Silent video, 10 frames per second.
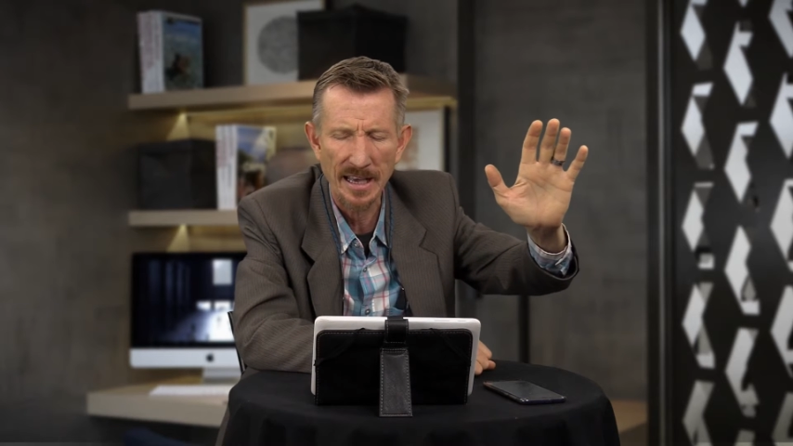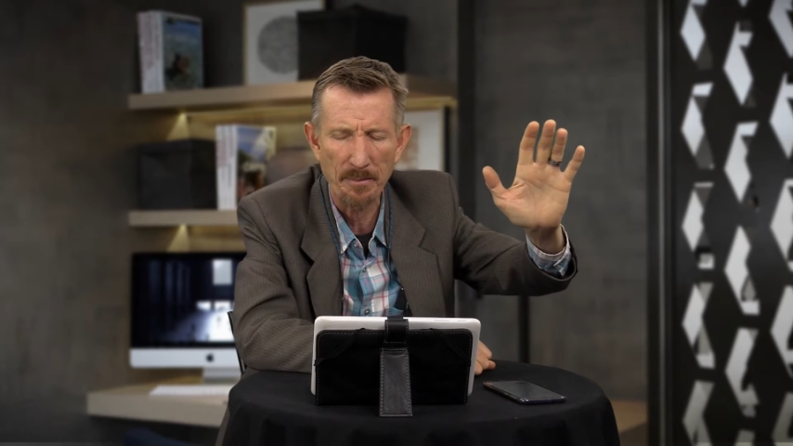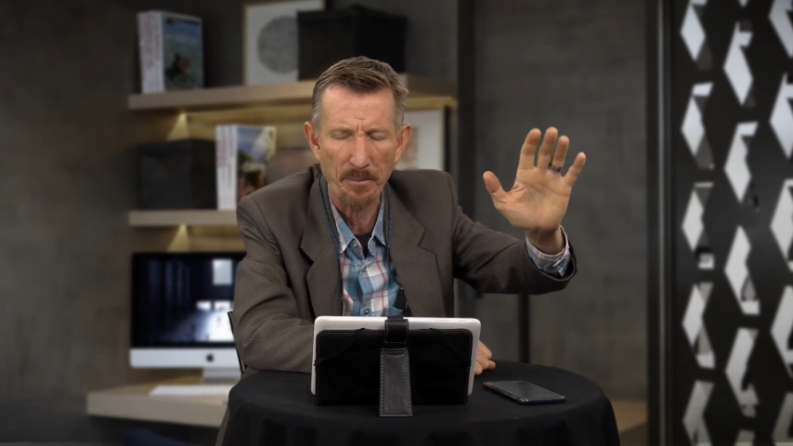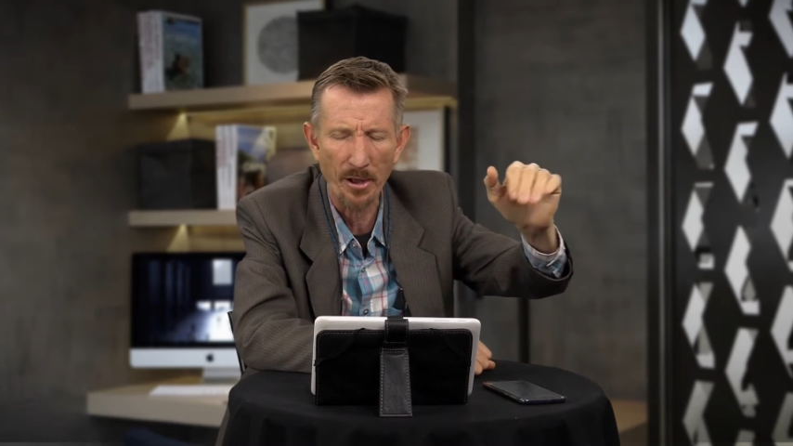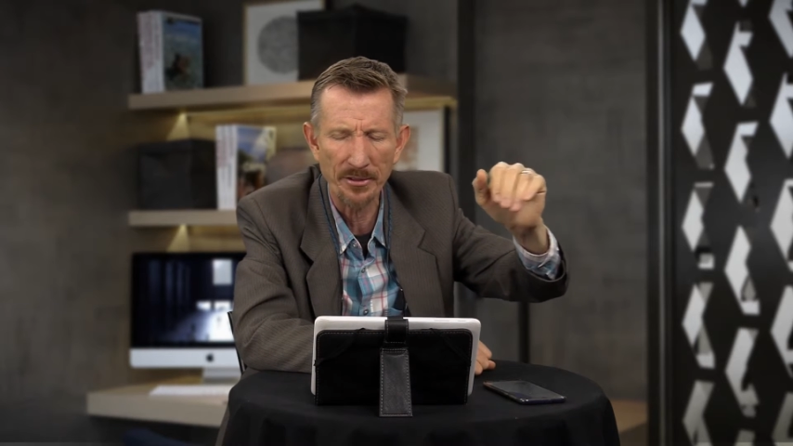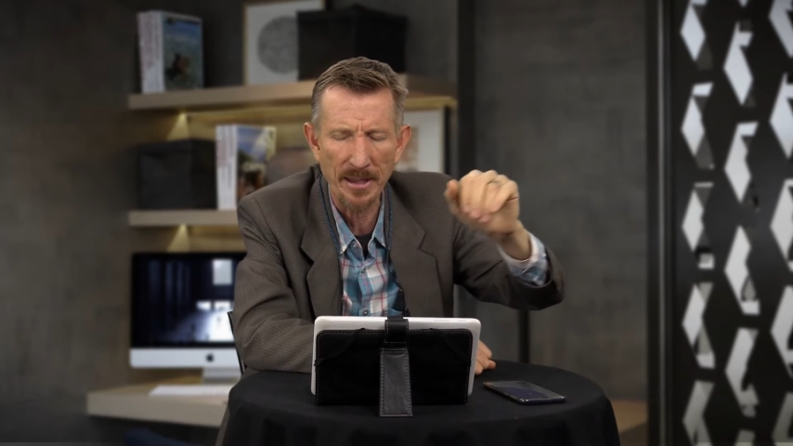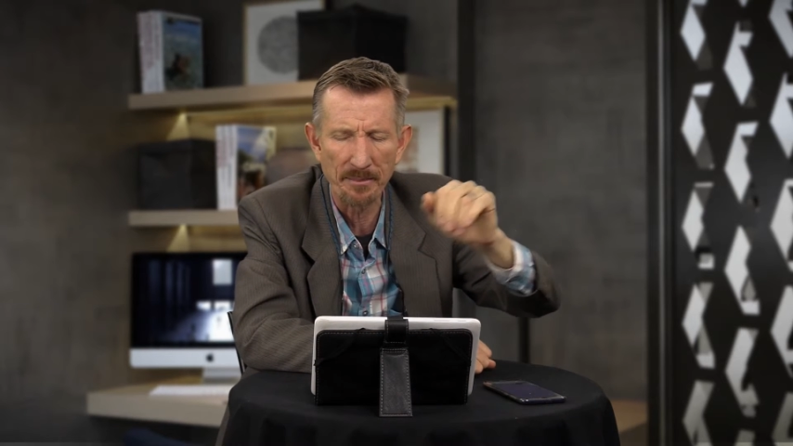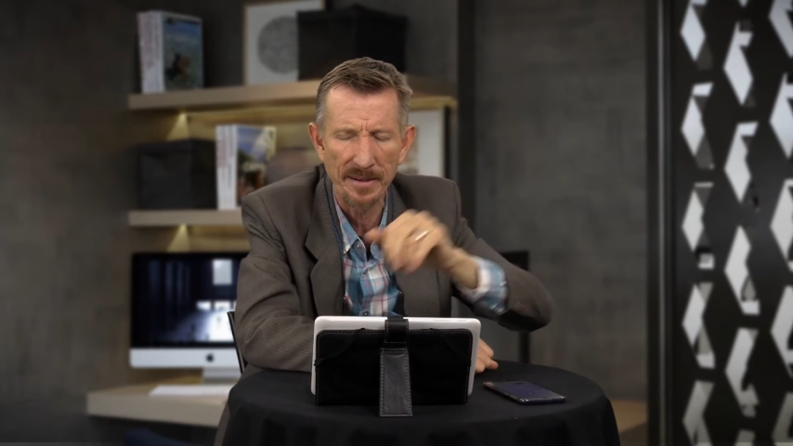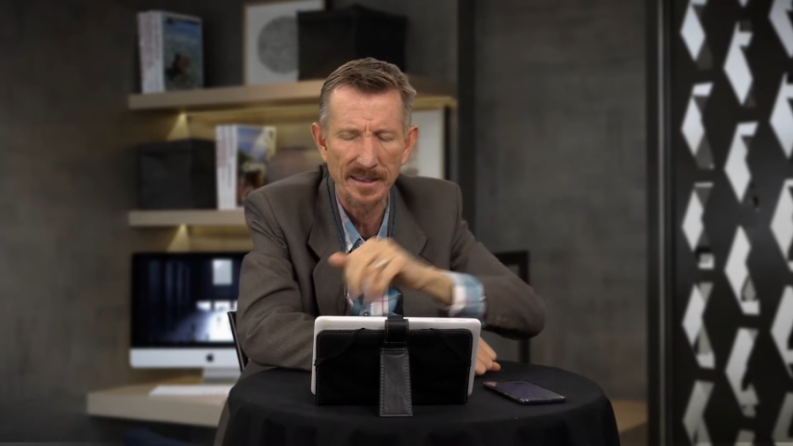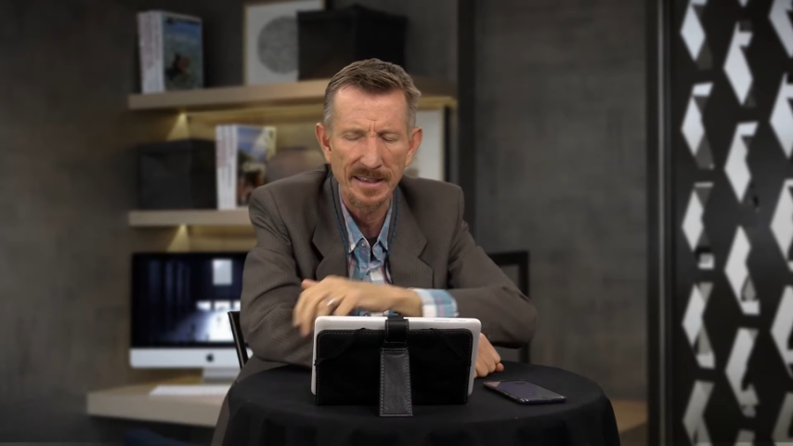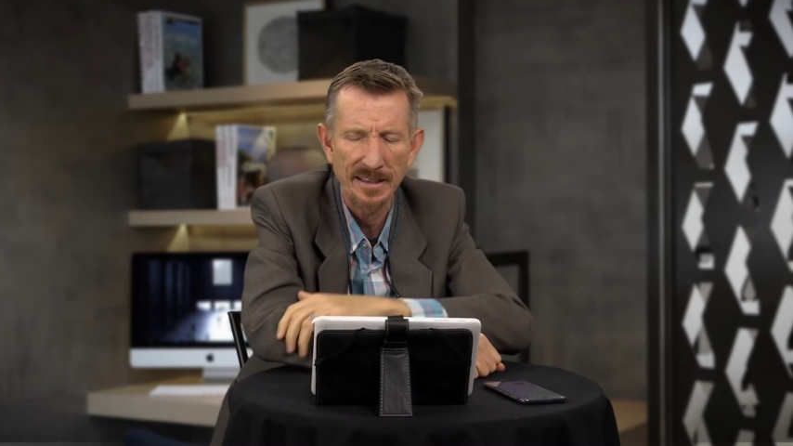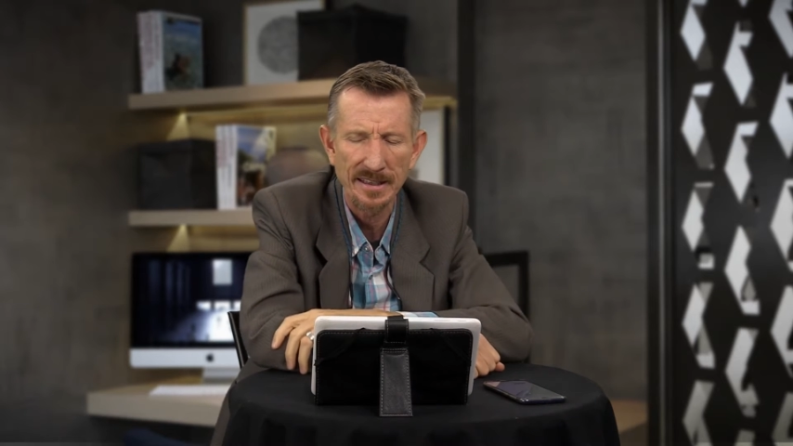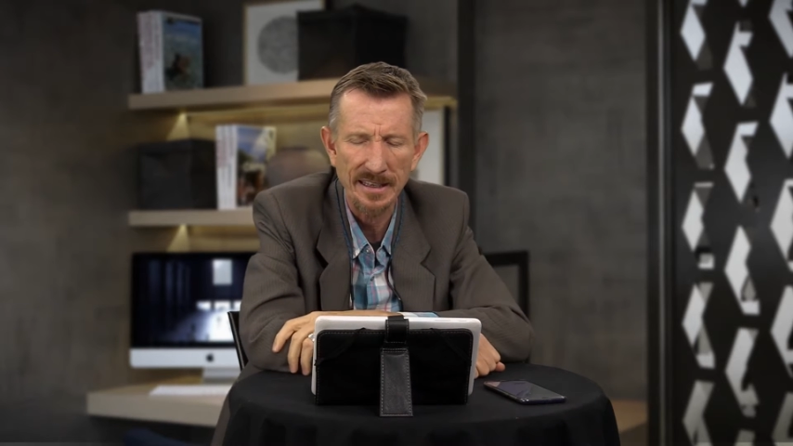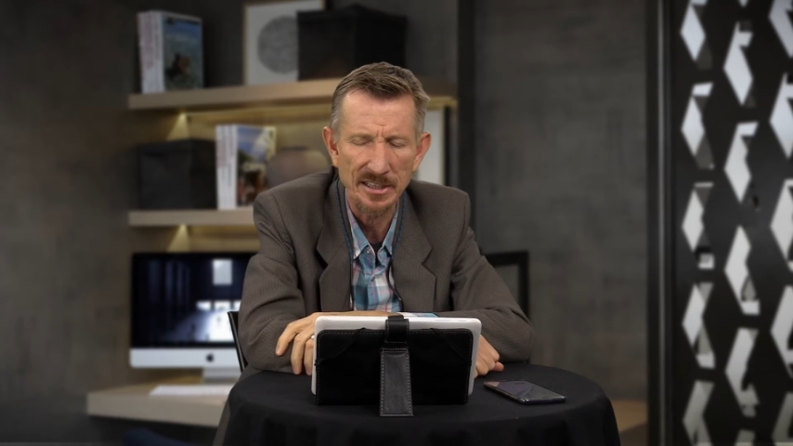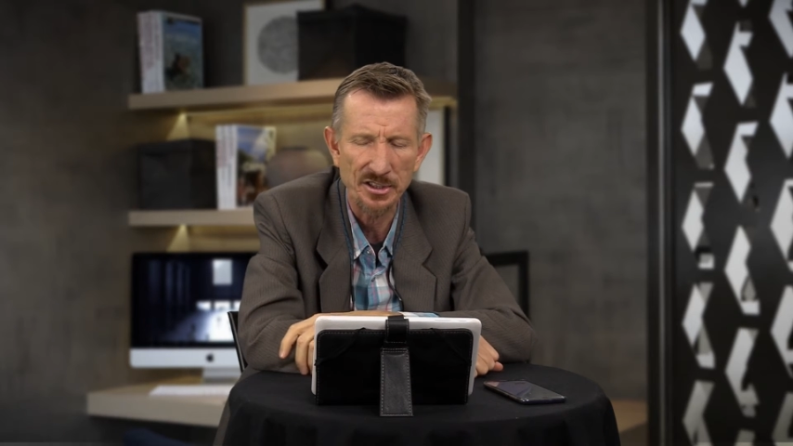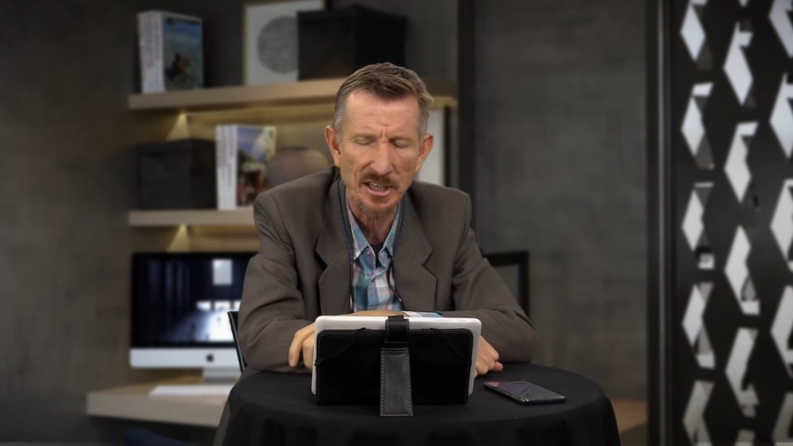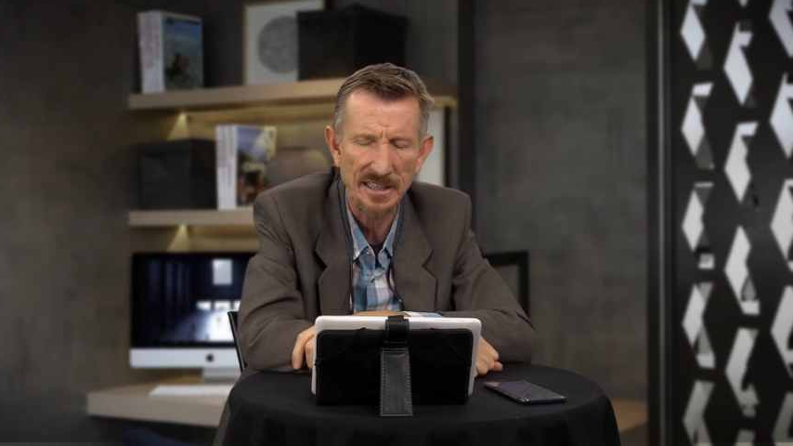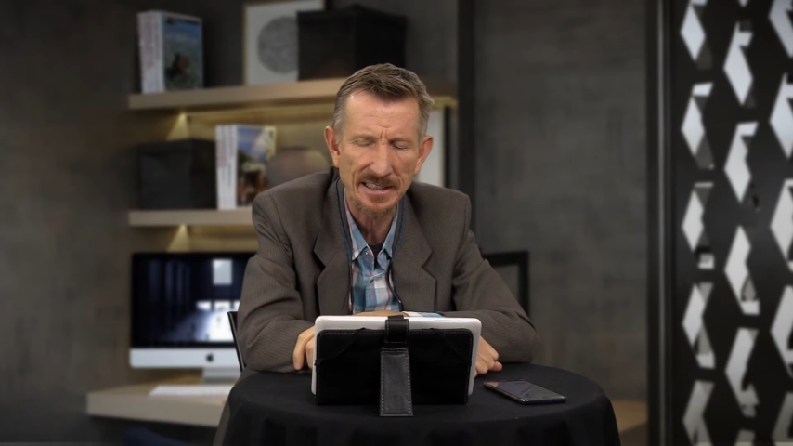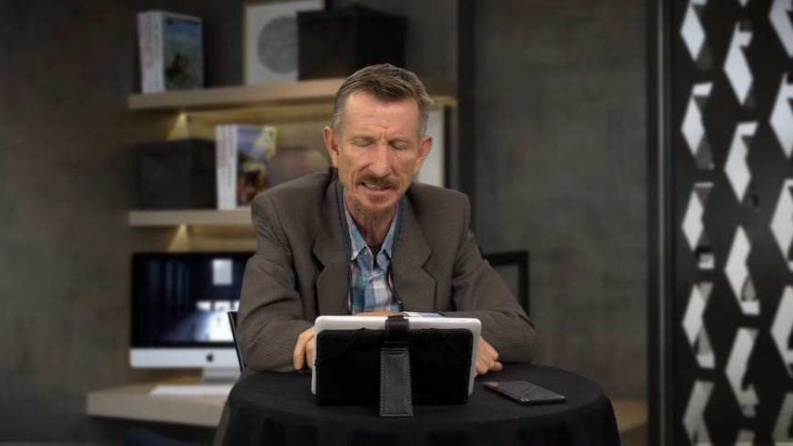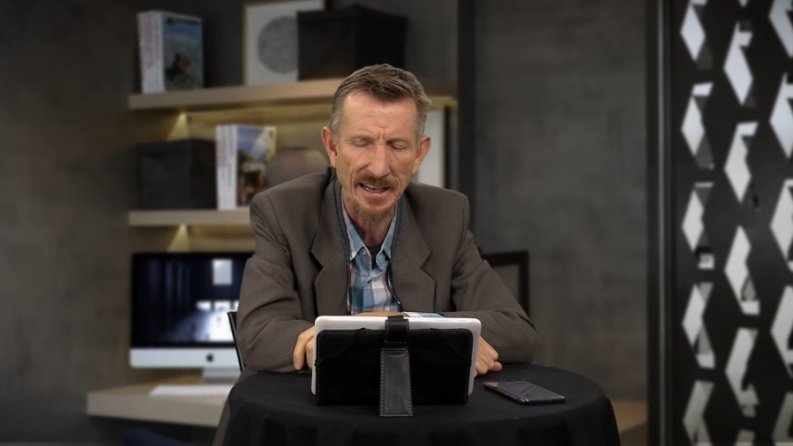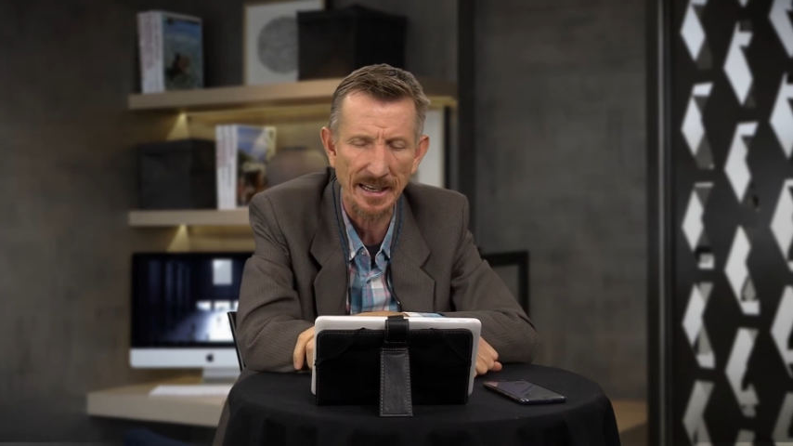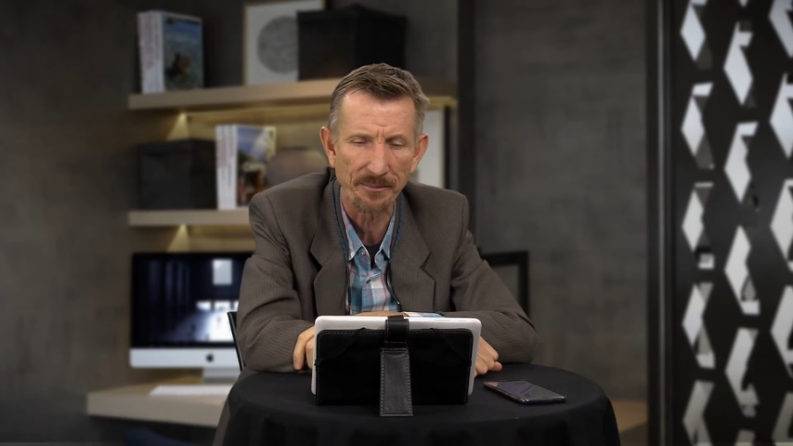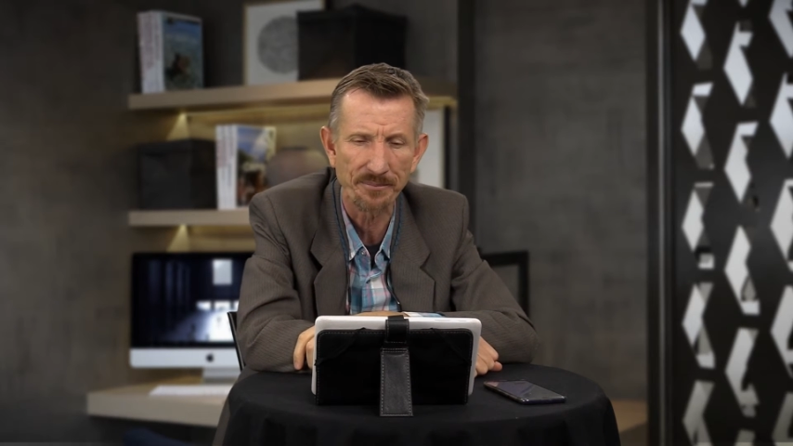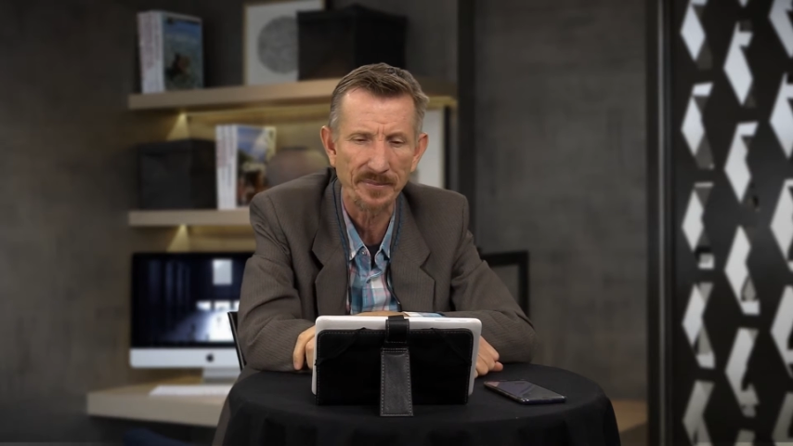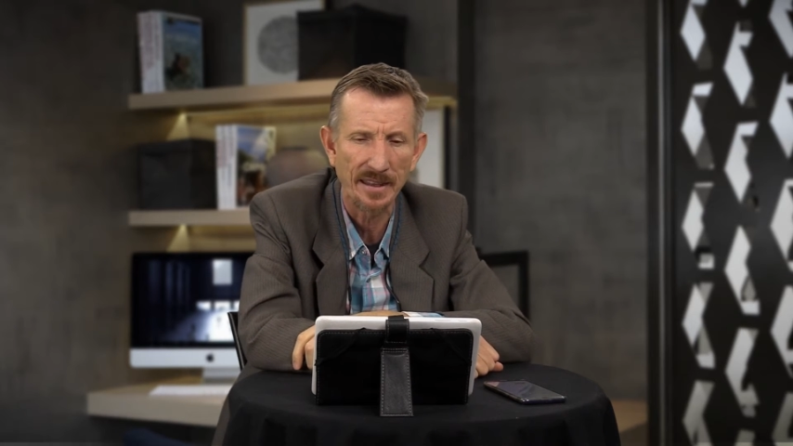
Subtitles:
upon them in Jesus' name.